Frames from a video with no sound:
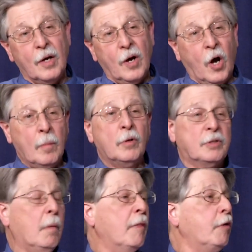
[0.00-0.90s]
almost
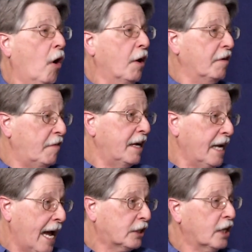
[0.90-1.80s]
month-long event,
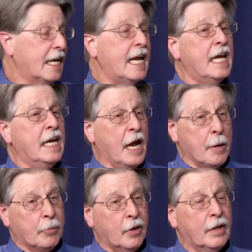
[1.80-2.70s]
actually, in
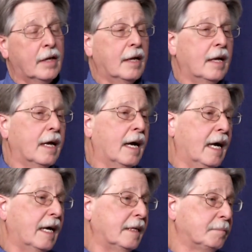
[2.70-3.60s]
April.
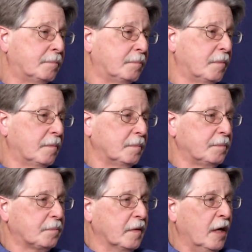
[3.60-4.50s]

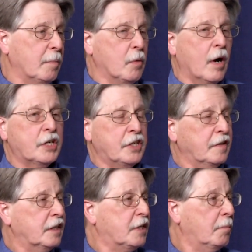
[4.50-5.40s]
They'll be watching
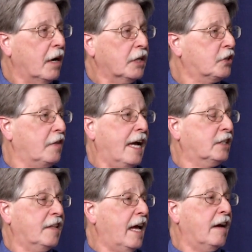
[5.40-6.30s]
this in March, so
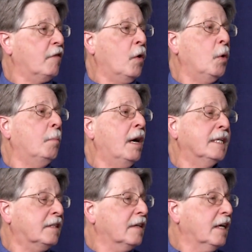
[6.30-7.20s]
they have the whole
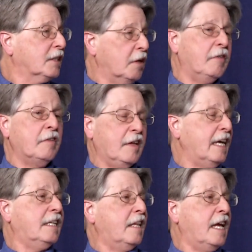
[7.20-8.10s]
month. So even if they
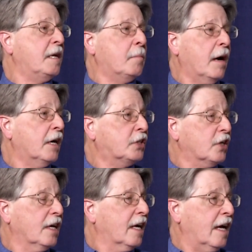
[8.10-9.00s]
get to the end of March
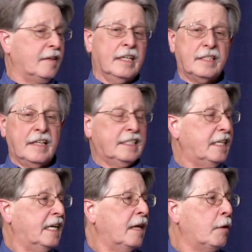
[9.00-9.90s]
and they see
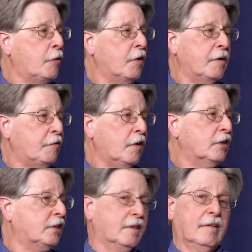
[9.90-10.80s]
it on the
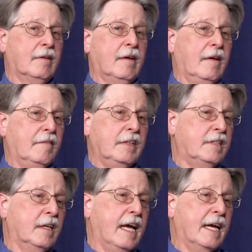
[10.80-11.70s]
31st, they
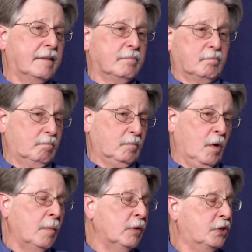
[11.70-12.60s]
still got
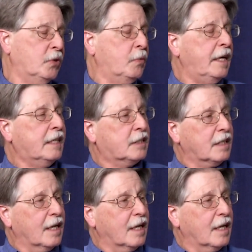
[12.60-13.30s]
almost 2 weeks